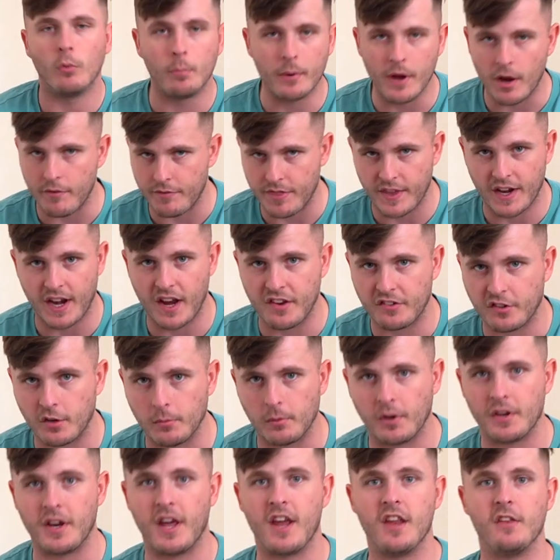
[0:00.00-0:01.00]
be over the next couple
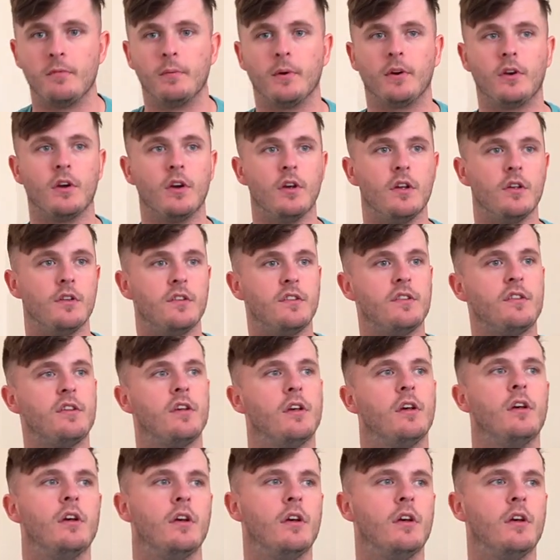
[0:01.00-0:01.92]
of days, because